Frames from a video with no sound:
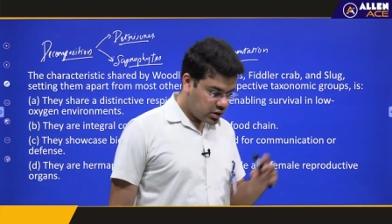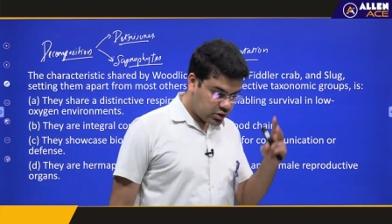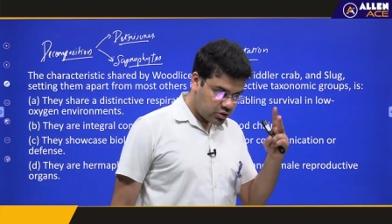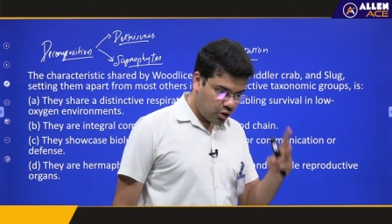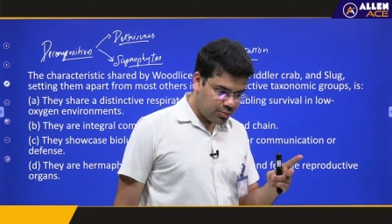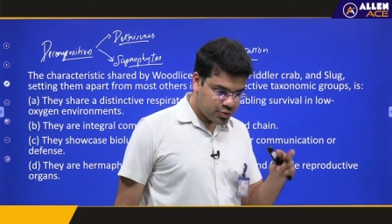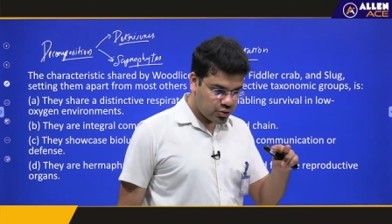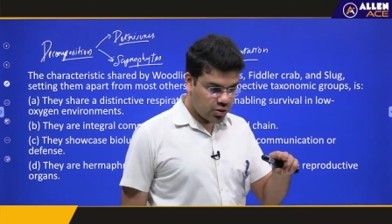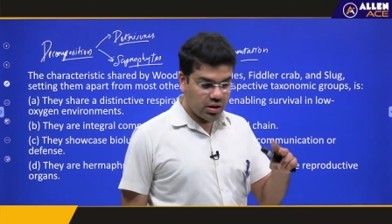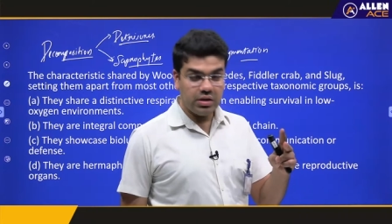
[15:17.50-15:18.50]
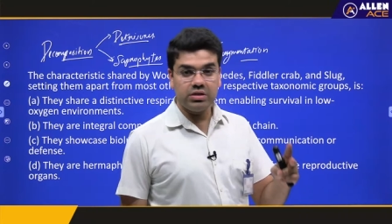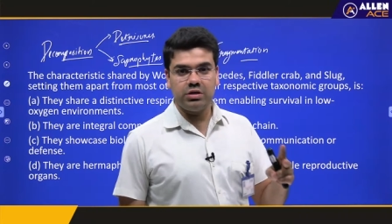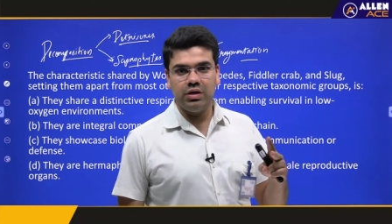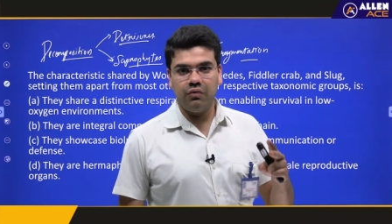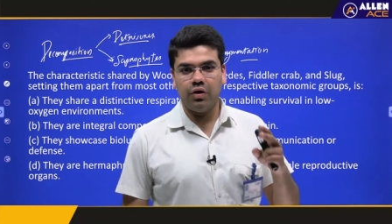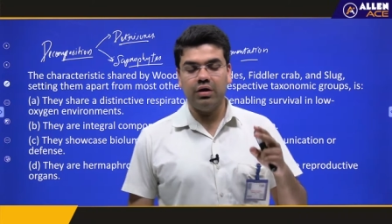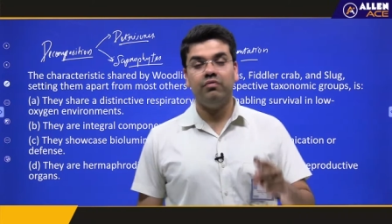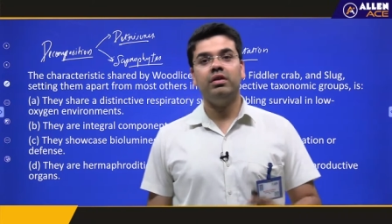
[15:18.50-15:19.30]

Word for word: the topsoil is devoid